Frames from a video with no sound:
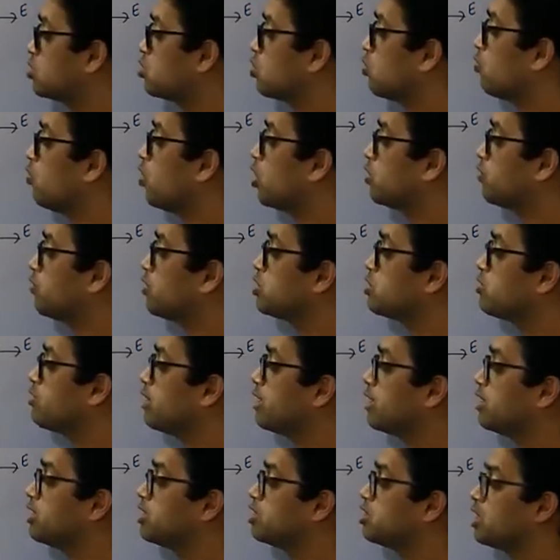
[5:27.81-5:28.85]
So what was
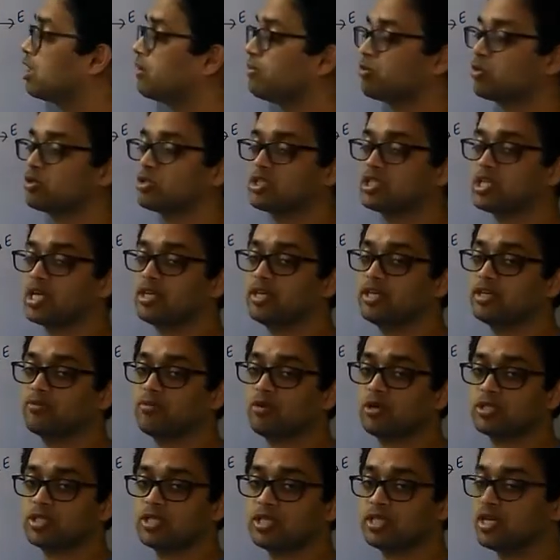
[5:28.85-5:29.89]
your initial position? It
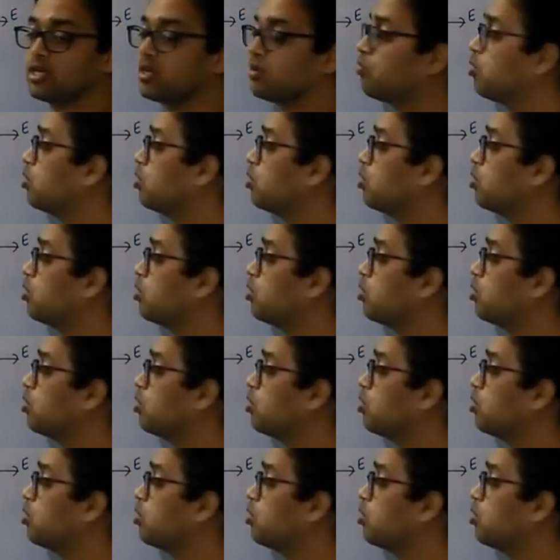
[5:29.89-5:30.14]
was here.